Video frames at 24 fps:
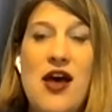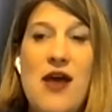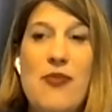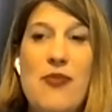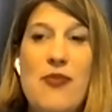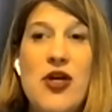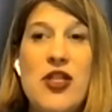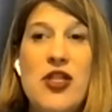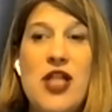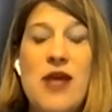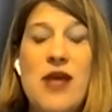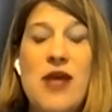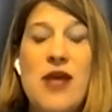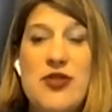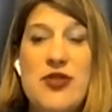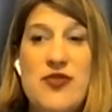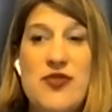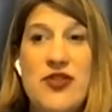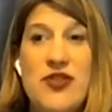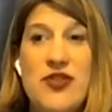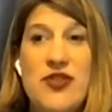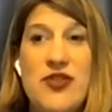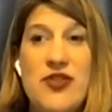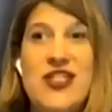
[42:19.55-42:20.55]
book club is
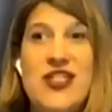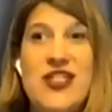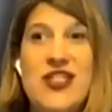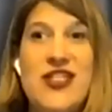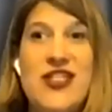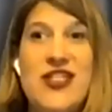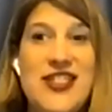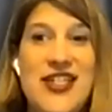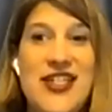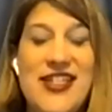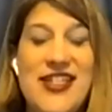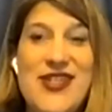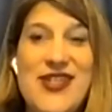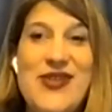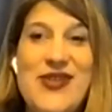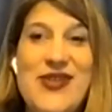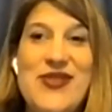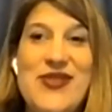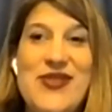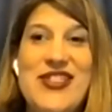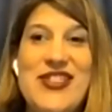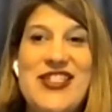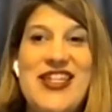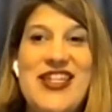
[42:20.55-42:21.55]
really just an excuse
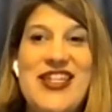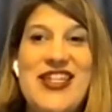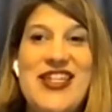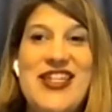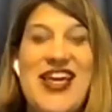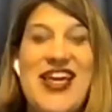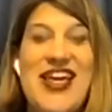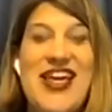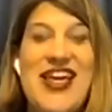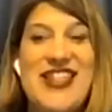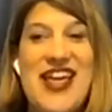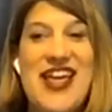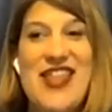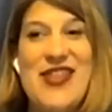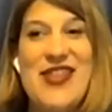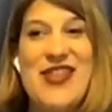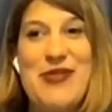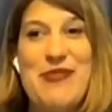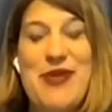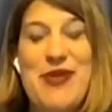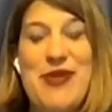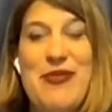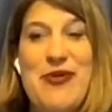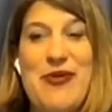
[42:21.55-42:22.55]
to get together with
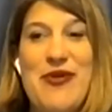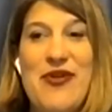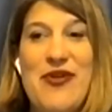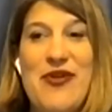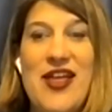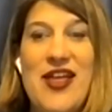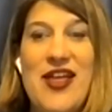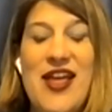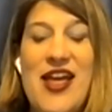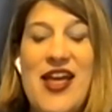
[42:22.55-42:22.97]
people